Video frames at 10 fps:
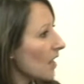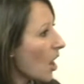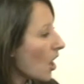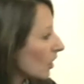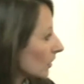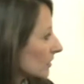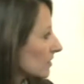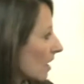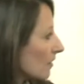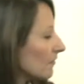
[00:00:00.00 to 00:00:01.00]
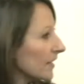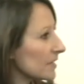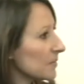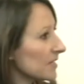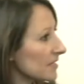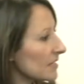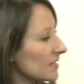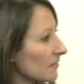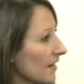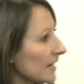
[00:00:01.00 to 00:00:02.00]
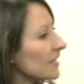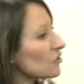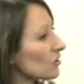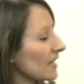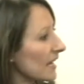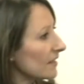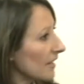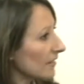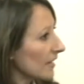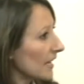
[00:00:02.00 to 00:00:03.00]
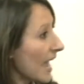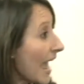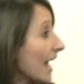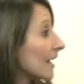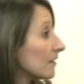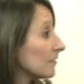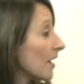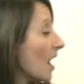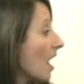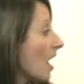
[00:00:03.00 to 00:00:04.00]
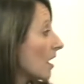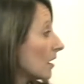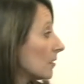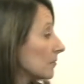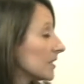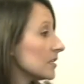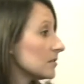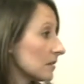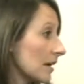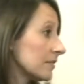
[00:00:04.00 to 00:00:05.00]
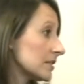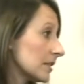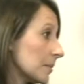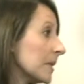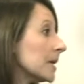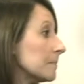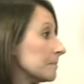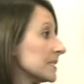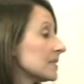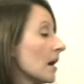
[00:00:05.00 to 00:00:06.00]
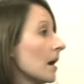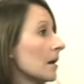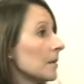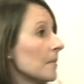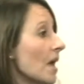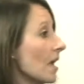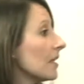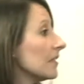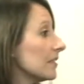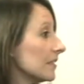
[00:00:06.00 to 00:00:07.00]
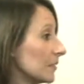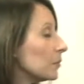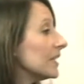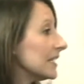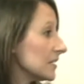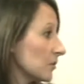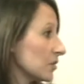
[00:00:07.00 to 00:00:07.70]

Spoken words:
heart of it, because it's the financial gain that they have, these obviously the pimps, we need to